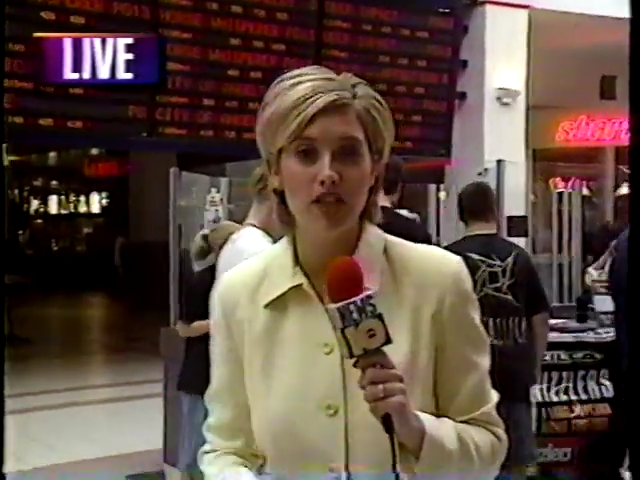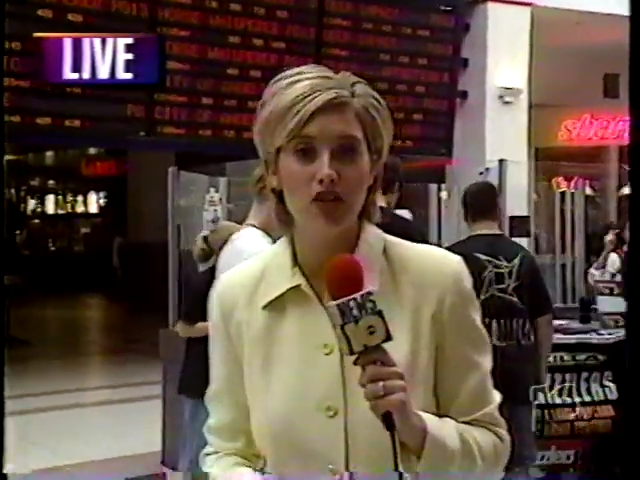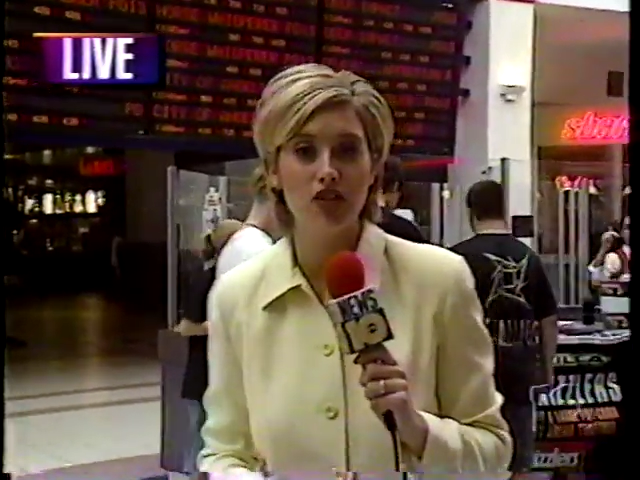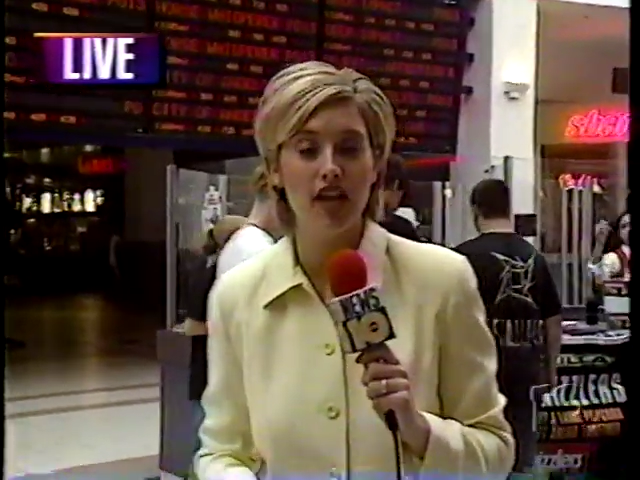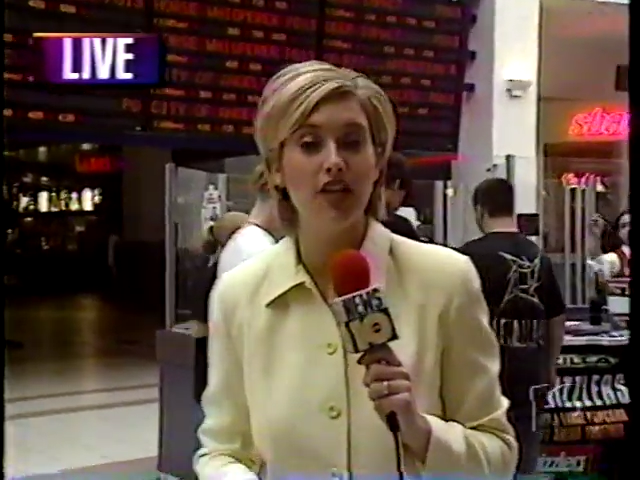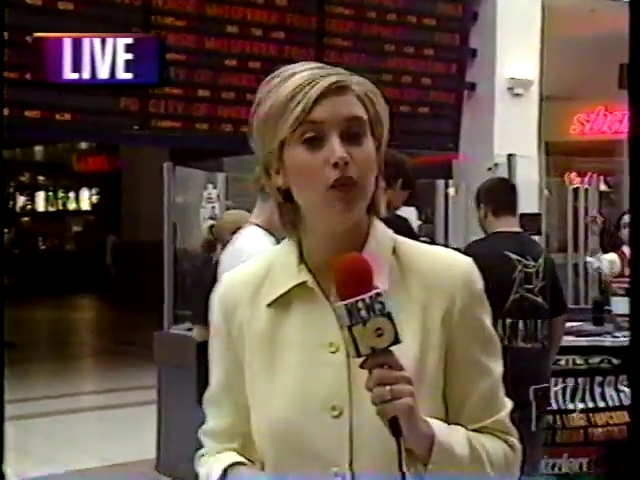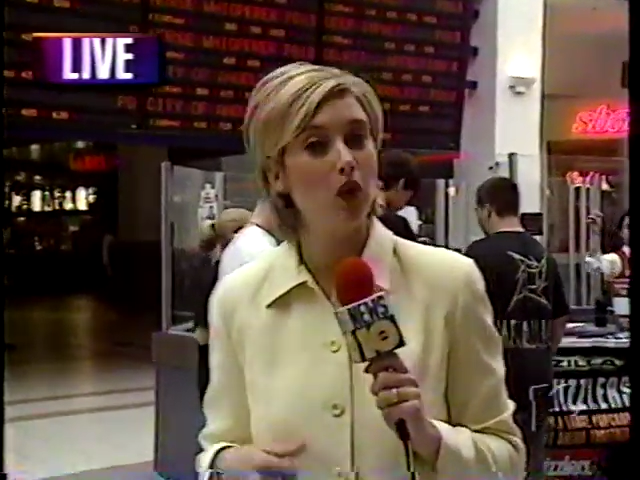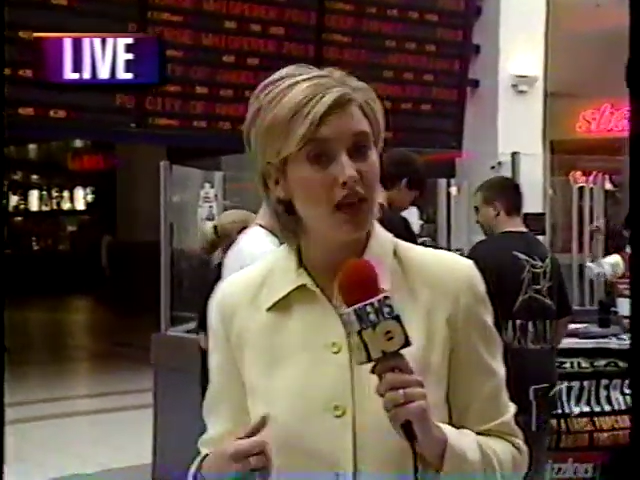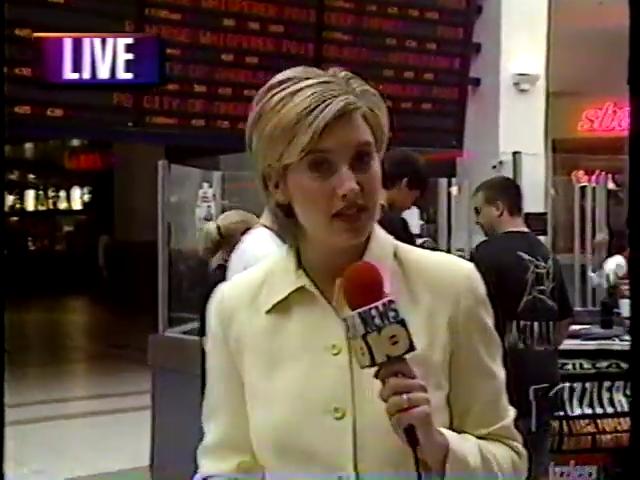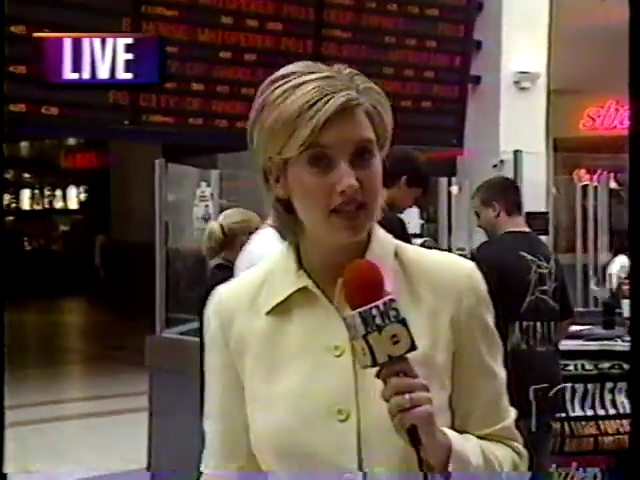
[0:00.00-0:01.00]
here tonight who
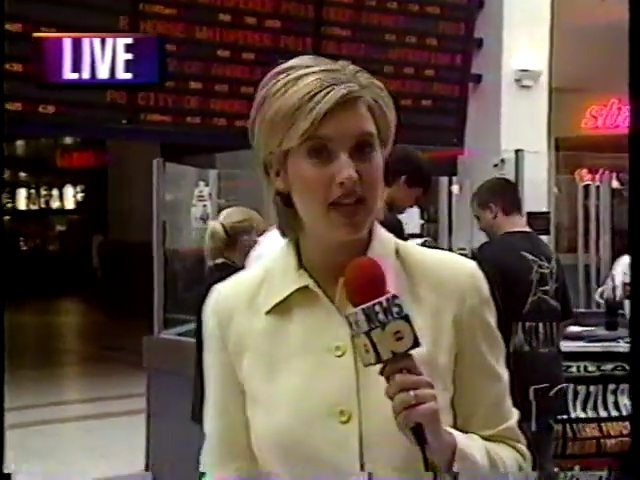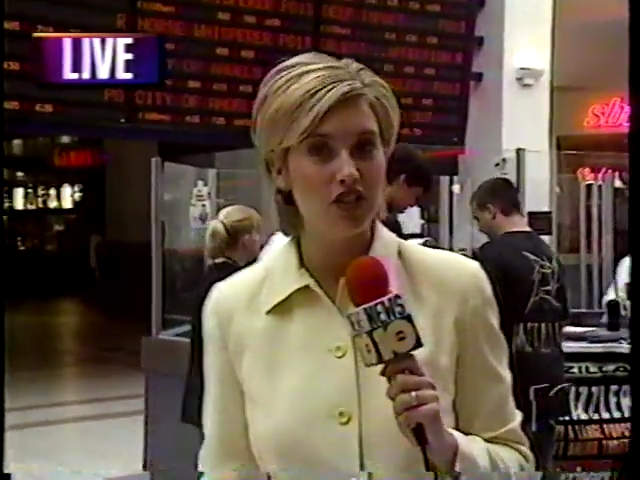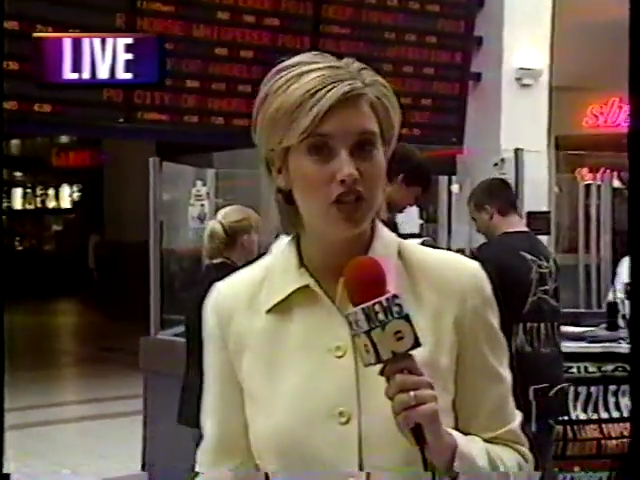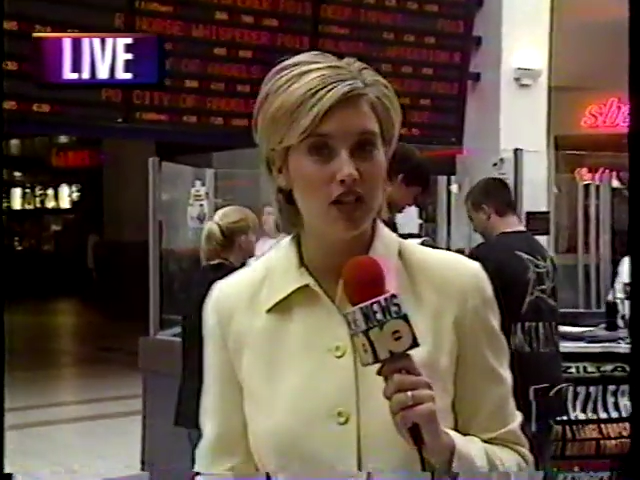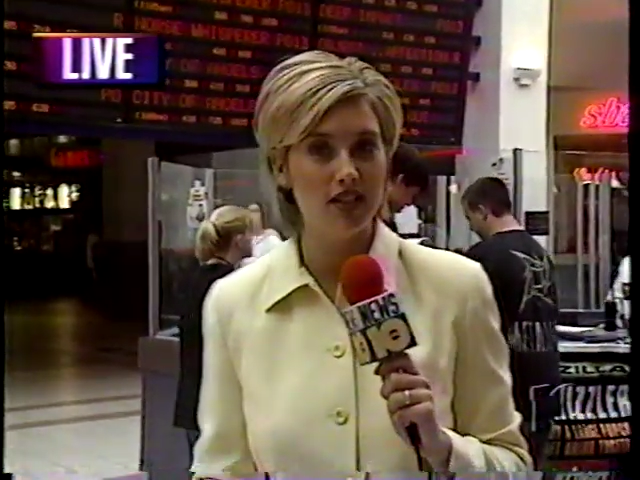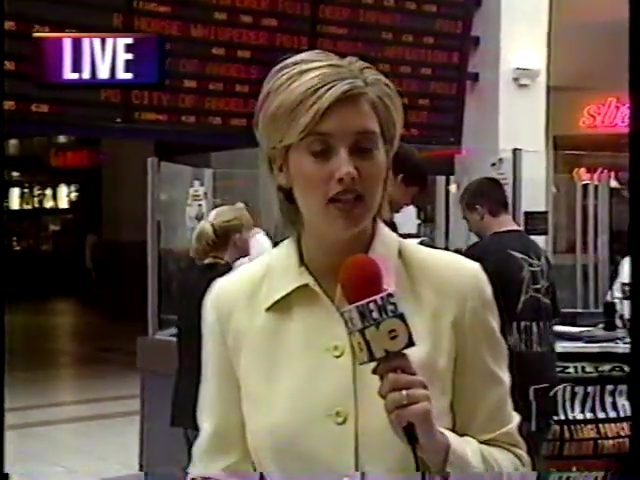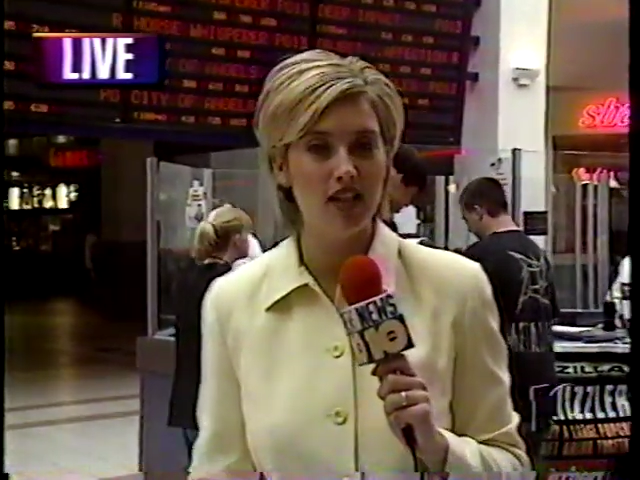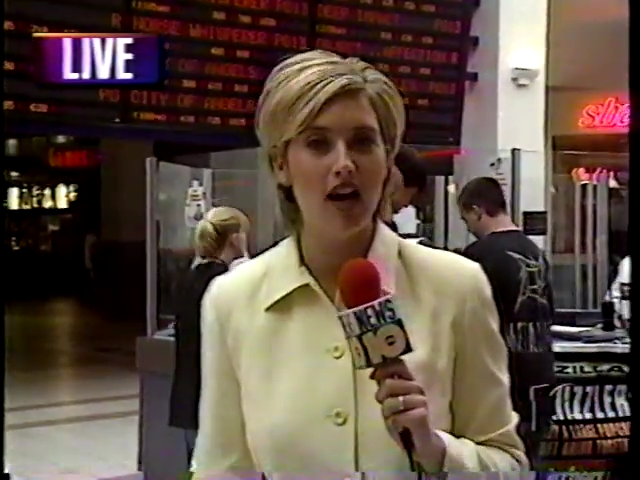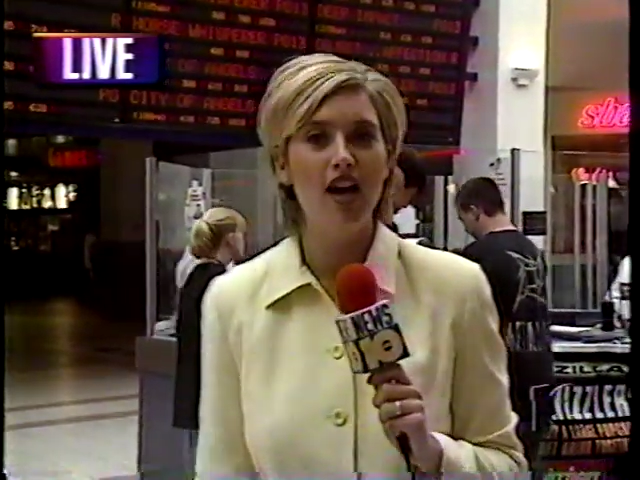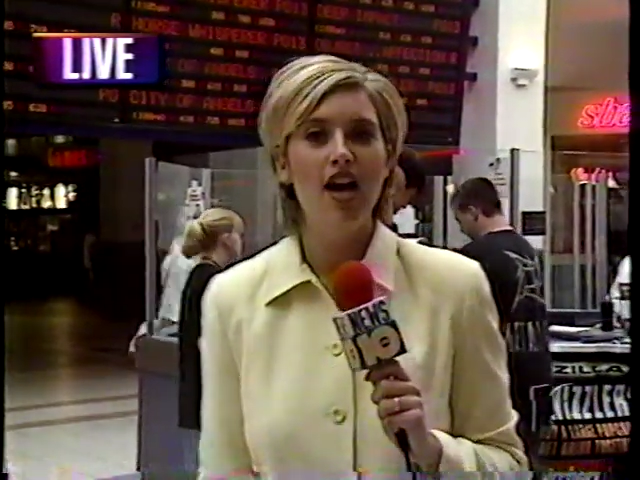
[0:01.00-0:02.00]
wants to catch Godzilla.